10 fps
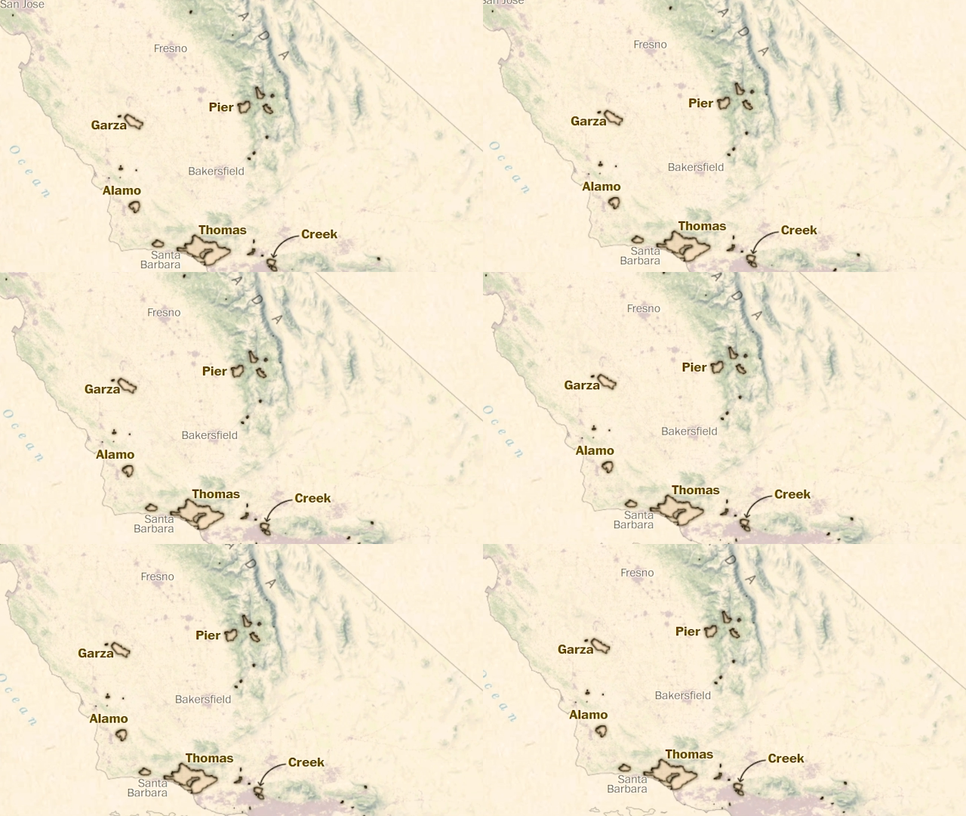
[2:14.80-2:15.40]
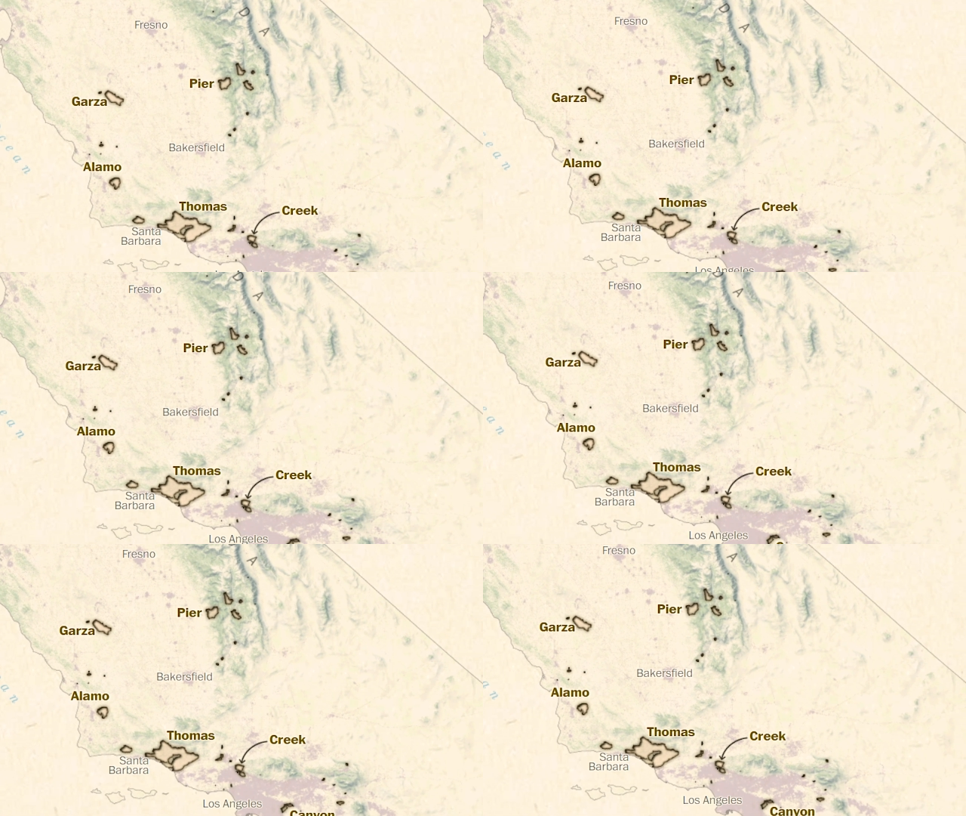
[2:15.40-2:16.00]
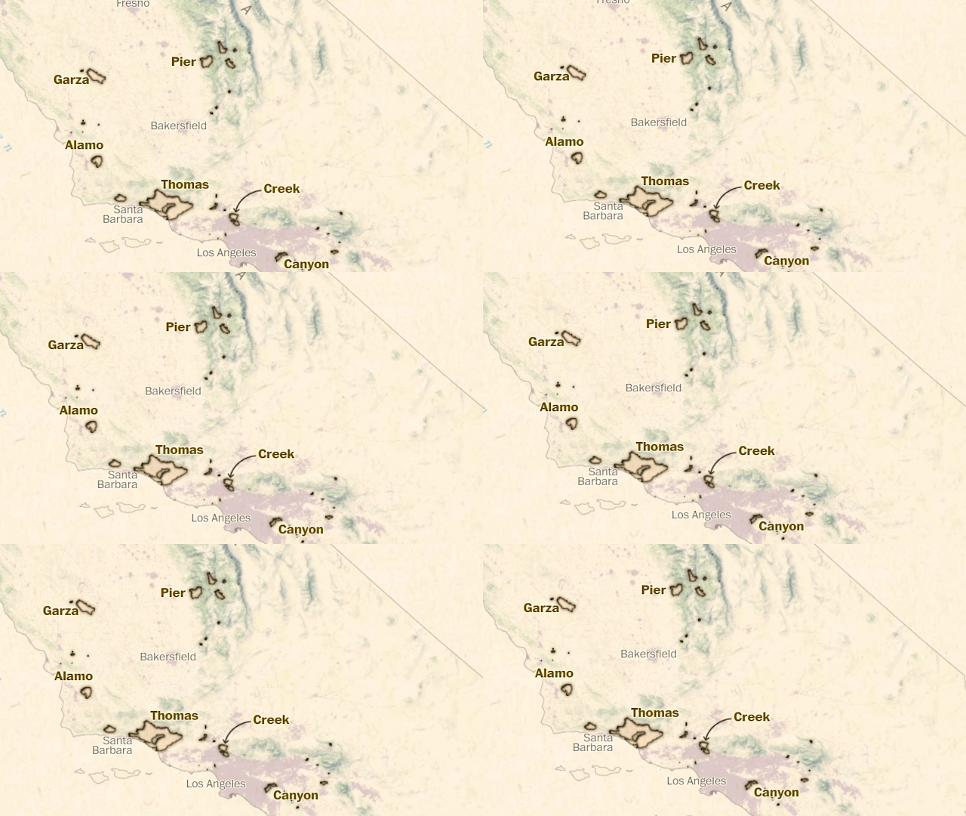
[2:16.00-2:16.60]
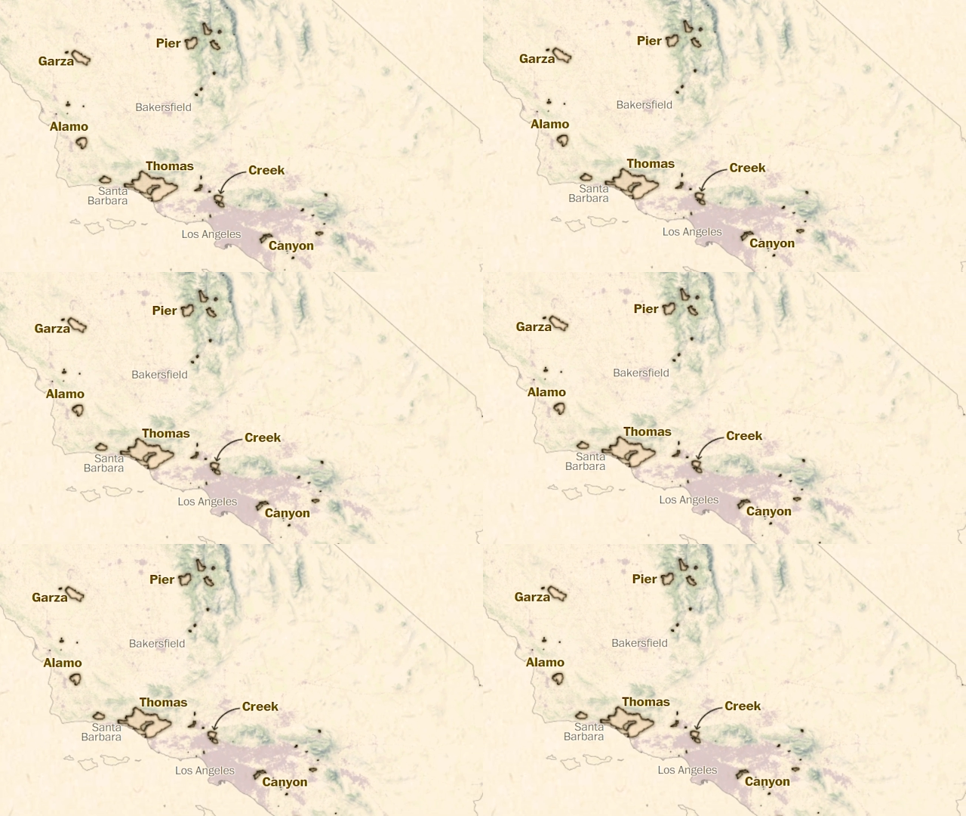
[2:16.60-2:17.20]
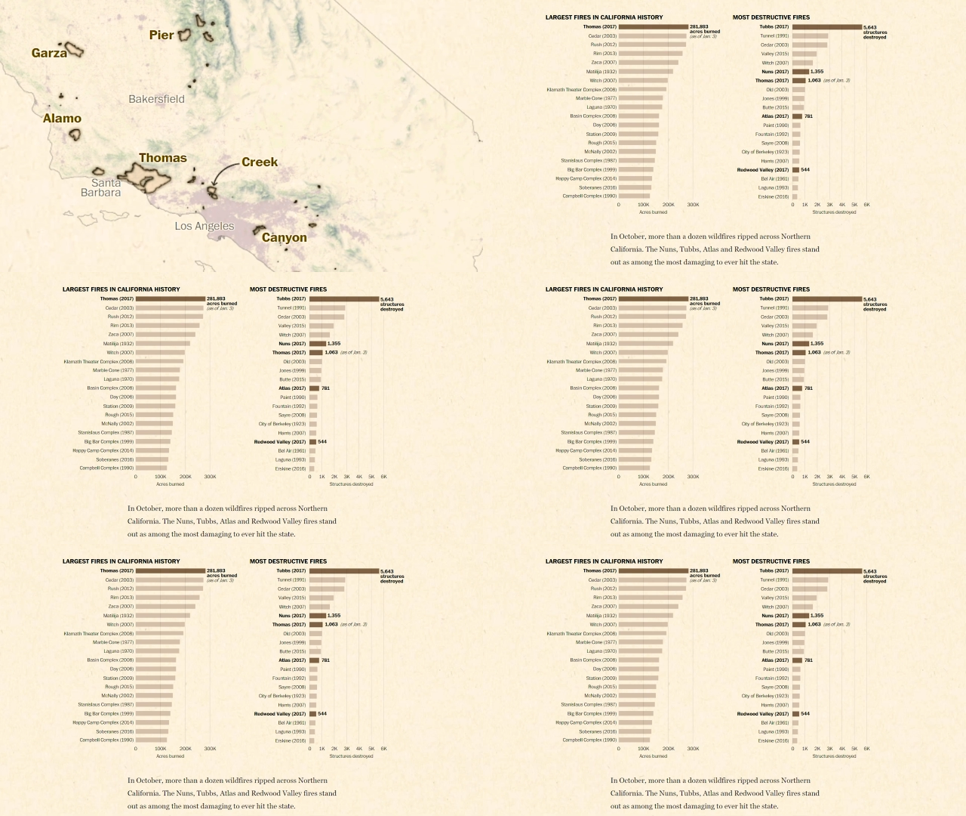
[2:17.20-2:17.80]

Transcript: No face is visible, so there are no lips to read.